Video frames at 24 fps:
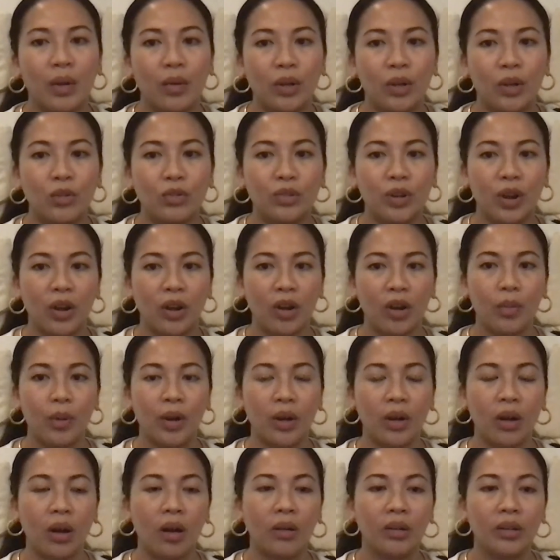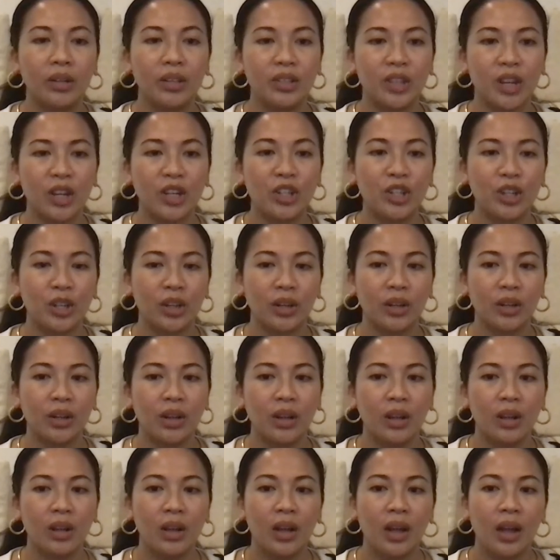when you talk about colonization,
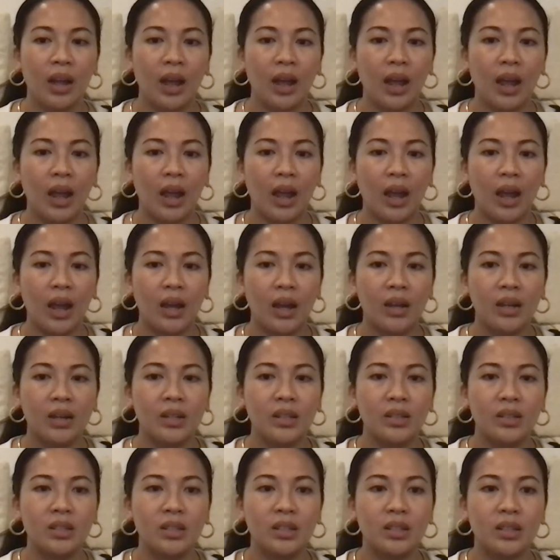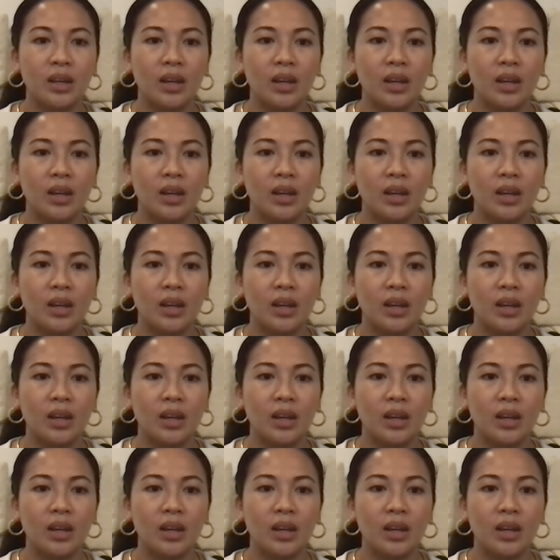and